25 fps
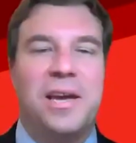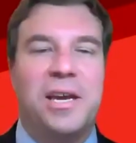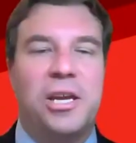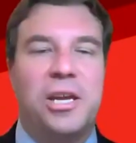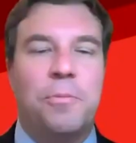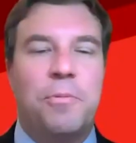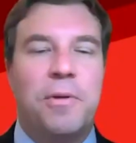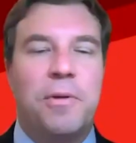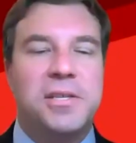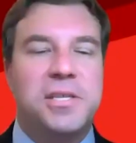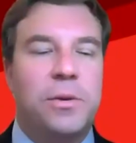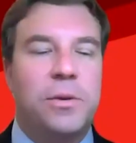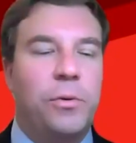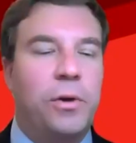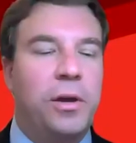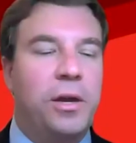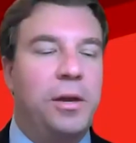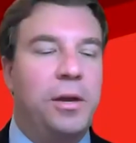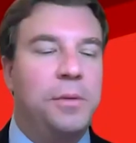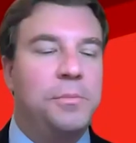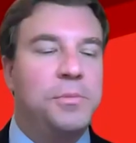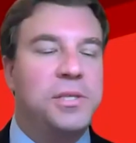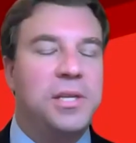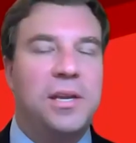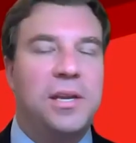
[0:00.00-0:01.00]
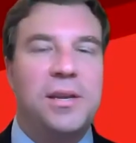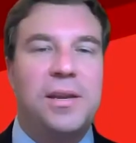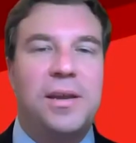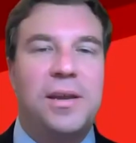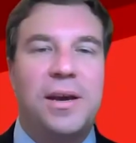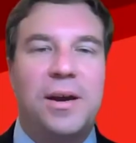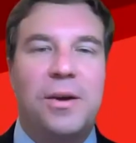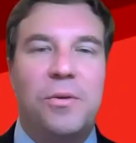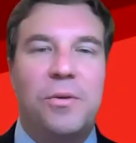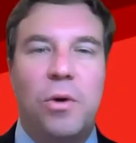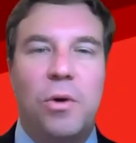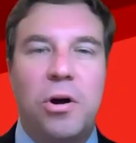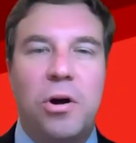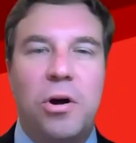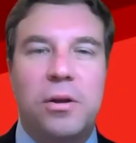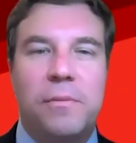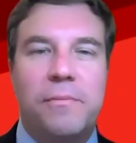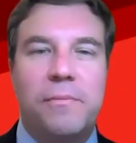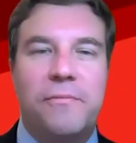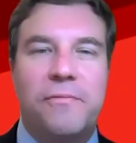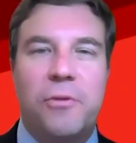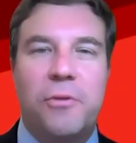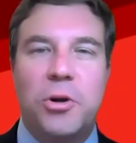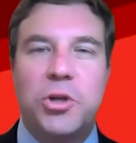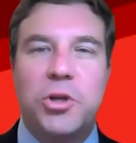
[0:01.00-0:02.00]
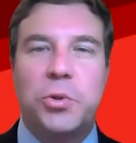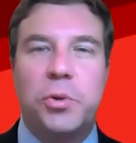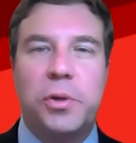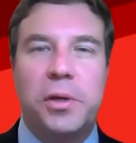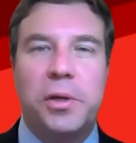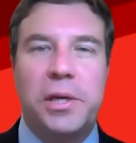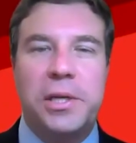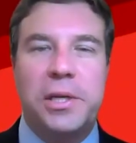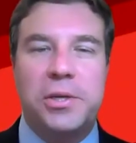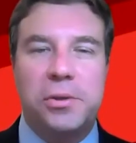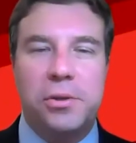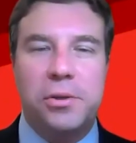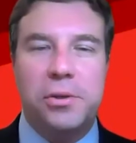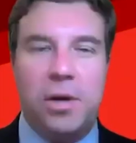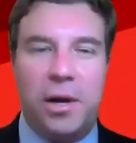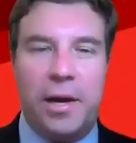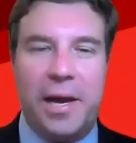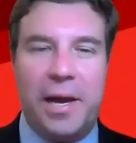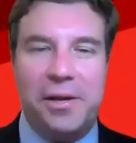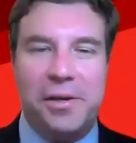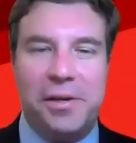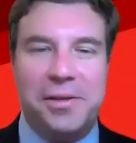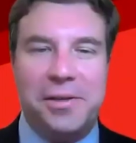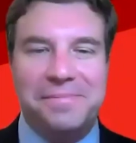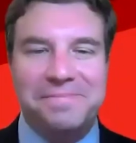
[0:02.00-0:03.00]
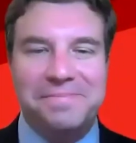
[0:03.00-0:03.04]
you, President Williams, and welcome virtually to Long Island.